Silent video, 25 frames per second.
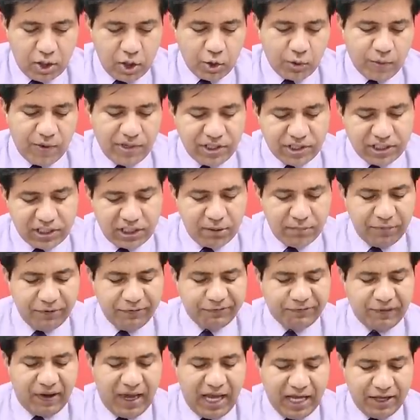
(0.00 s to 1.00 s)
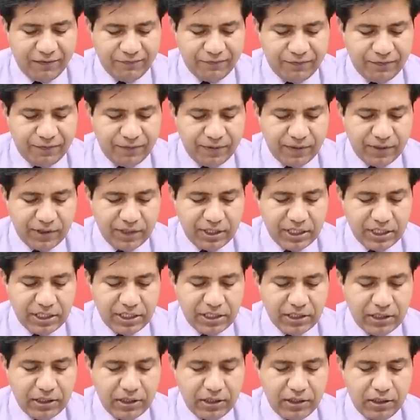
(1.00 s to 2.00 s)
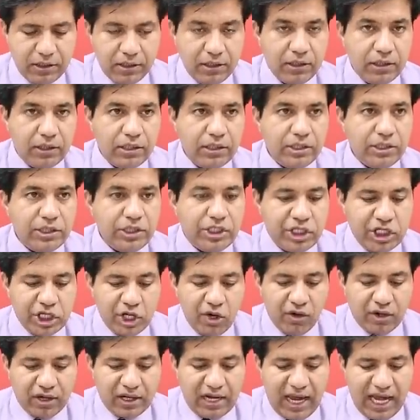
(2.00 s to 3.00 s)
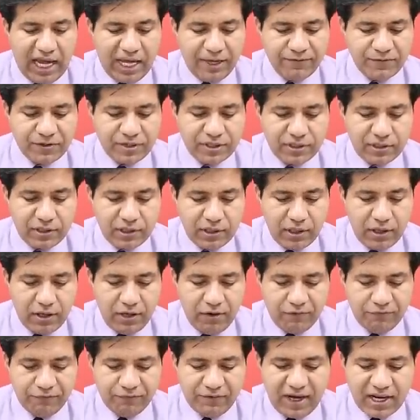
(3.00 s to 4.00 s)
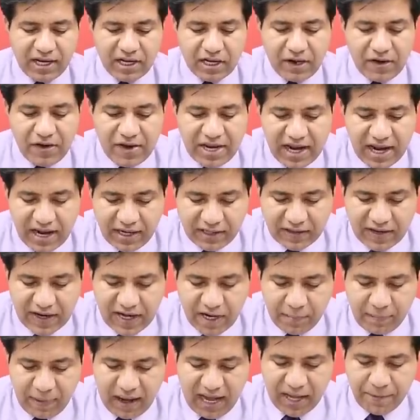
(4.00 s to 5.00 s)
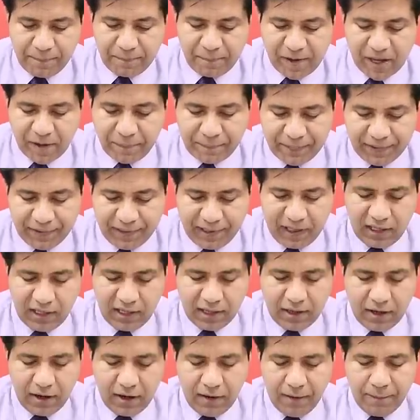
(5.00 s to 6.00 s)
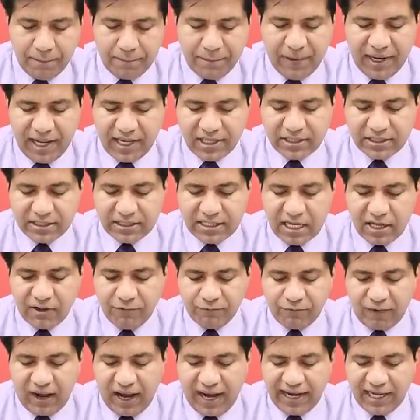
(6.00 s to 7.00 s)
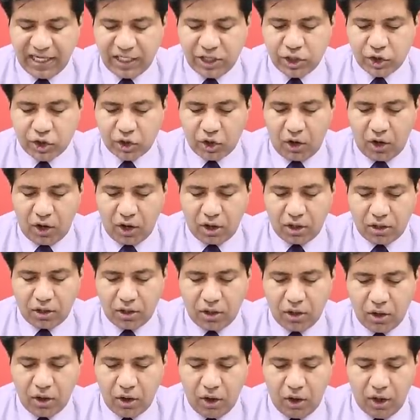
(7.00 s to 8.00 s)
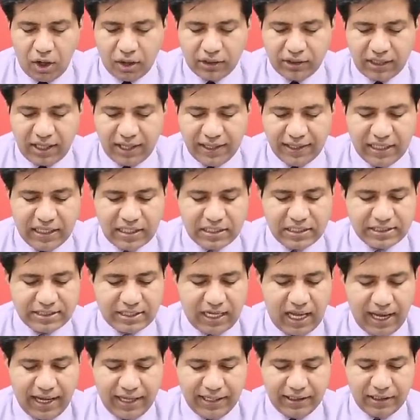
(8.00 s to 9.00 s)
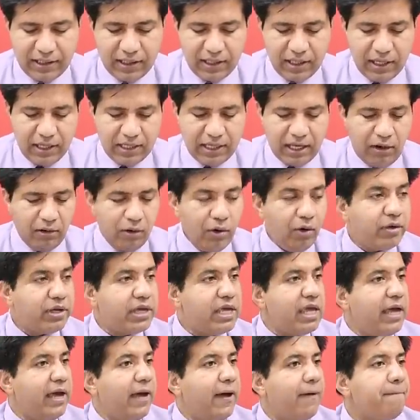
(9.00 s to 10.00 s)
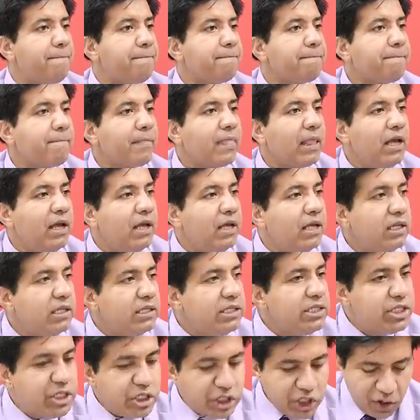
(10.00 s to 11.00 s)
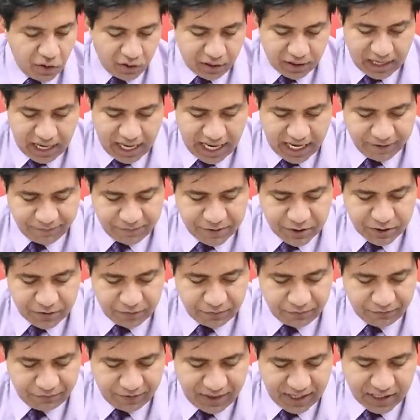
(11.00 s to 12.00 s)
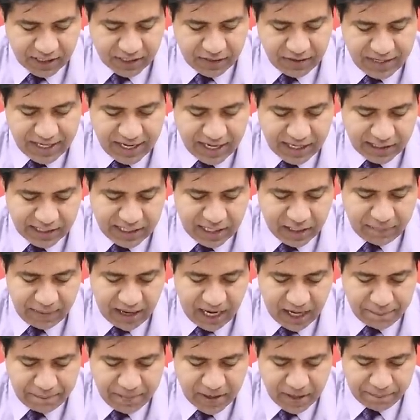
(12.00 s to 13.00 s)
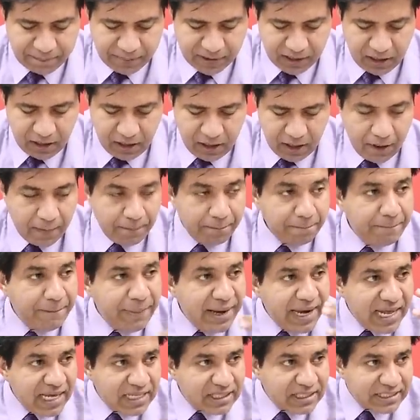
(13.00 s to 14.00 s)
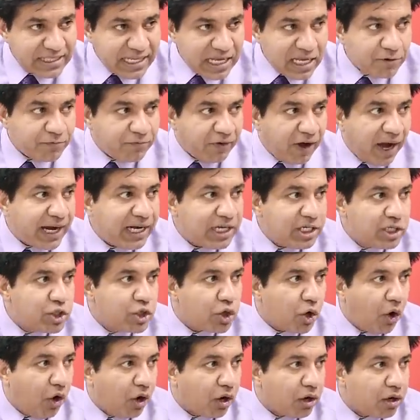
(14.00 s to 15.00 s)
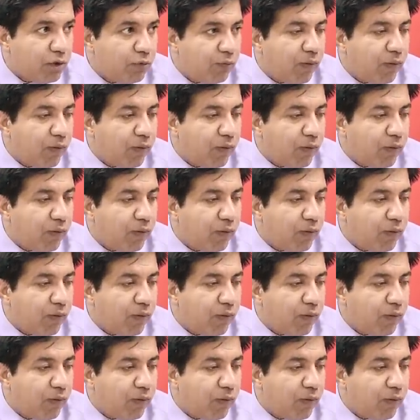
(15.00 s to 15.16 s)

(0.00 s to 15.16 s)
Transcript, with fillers: Question number five. Geoglyphs were created by people placing white chalk on the hillside. Now look here. Geoglyphs were created by people placing white chalk.